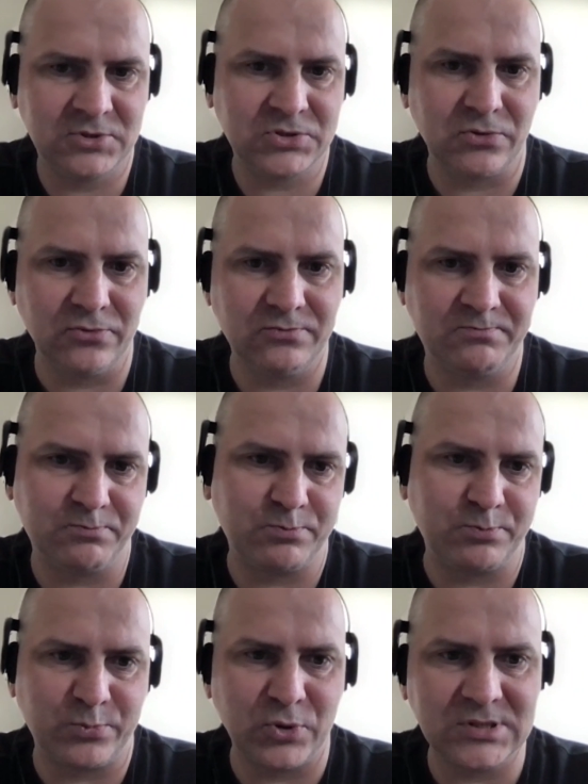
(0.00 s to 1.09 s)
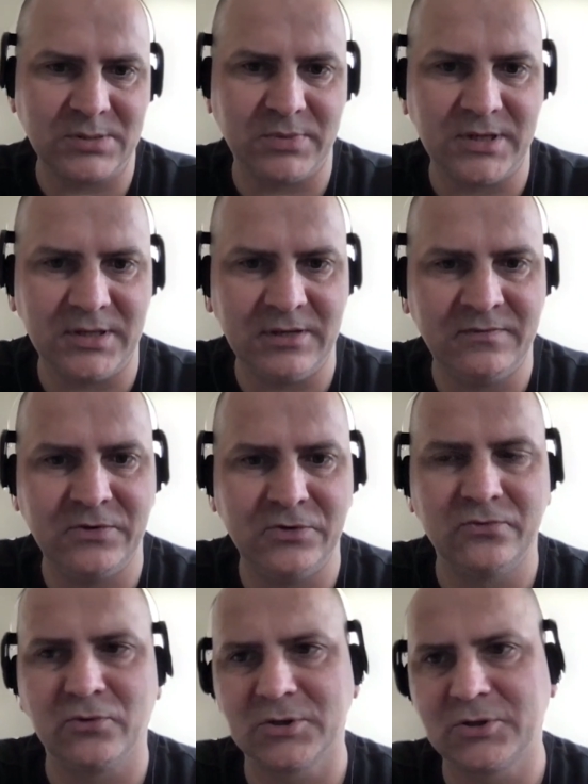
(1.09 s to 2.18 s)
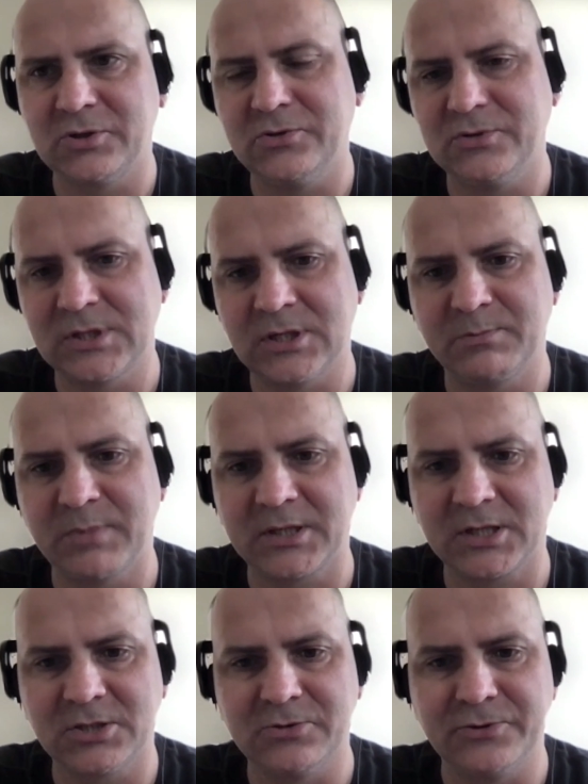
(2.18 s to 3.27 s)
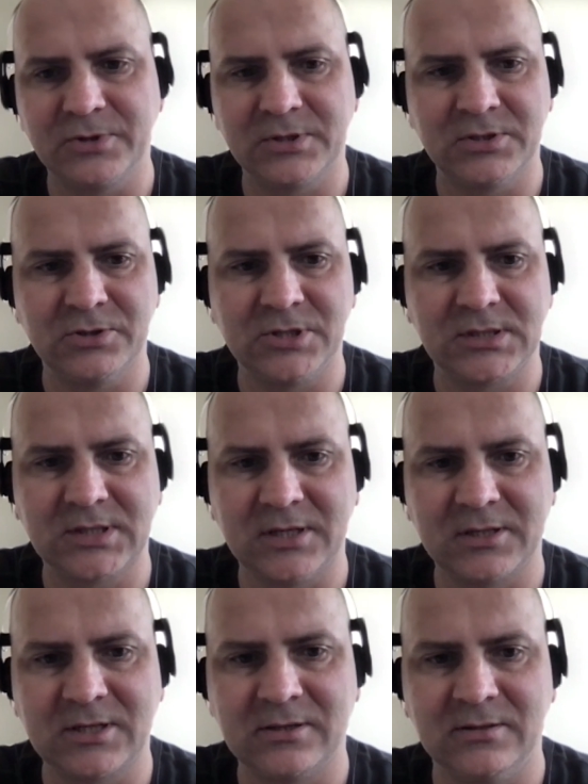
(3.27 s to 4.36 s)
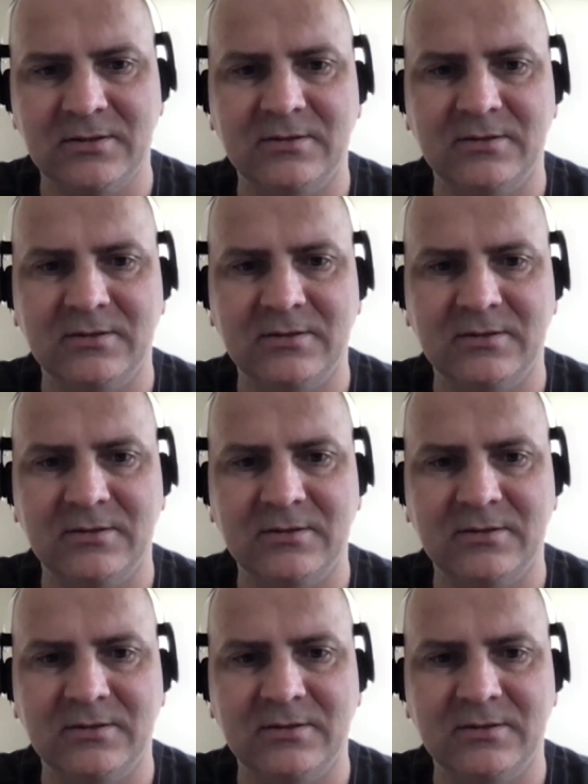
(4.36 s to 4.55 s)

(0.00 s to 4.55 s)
So possibly, if you want to use in production, you just can